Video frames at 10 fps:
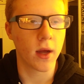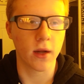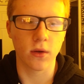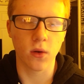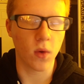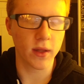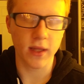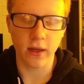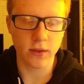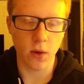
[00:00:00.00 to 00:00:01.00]
I don't know what
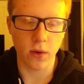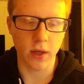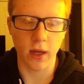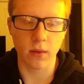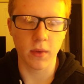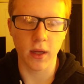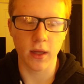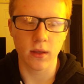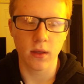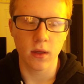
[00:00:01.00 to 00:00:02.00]
the hell's going on,
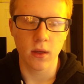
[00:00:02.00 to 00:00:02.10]
but